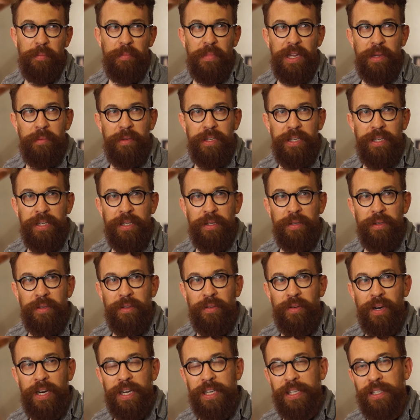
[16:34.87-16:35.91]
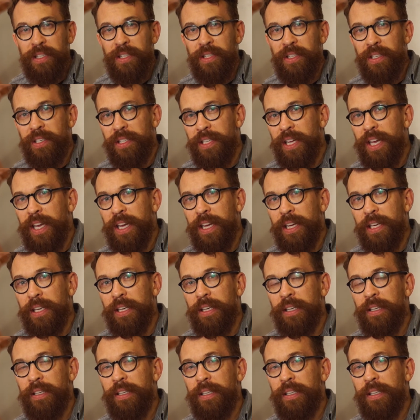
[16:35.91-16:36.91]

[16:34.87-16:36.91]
maybe try a stain,